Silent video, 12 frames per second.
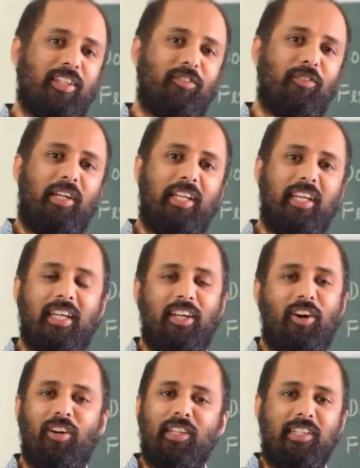29,
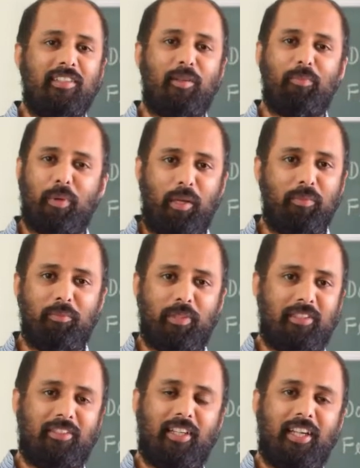all these are prime
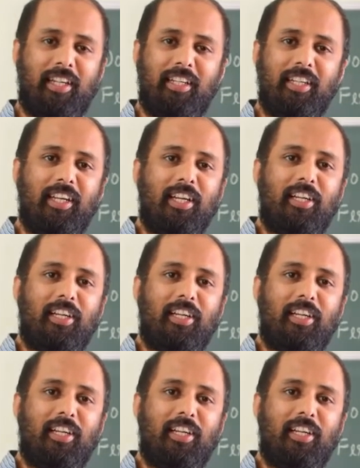numbers, right?